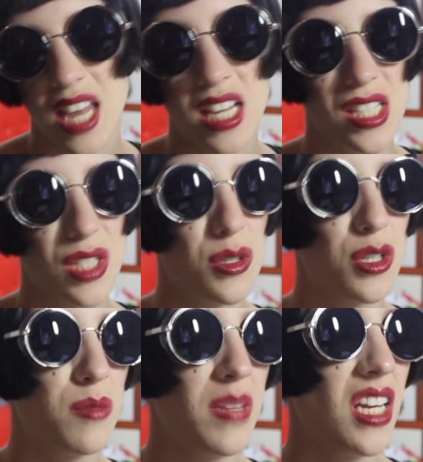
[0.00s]
any
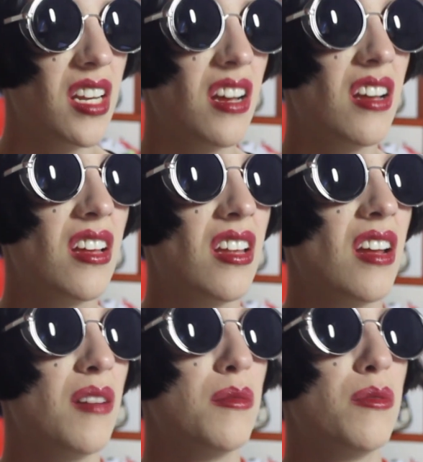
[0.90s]
social media, and
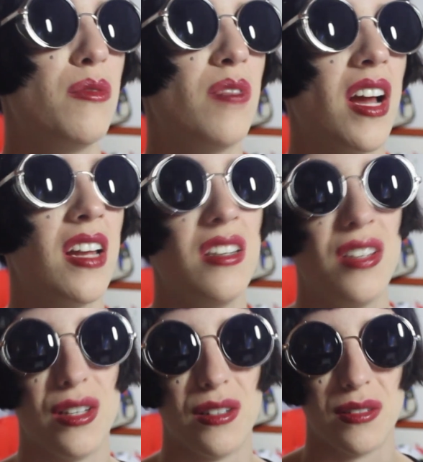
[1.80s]
I will find
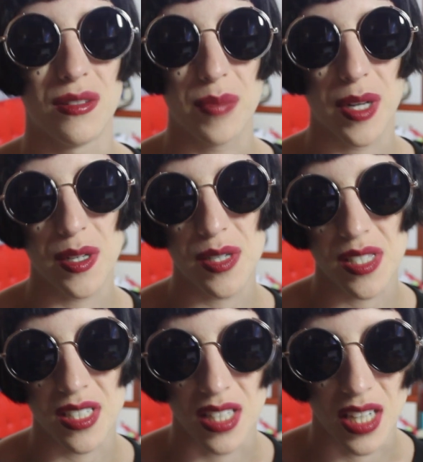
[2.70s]
you
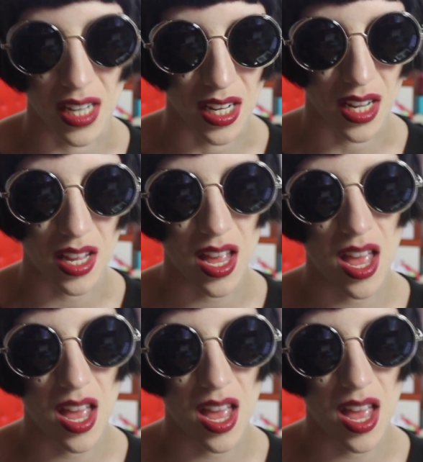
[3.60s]
personally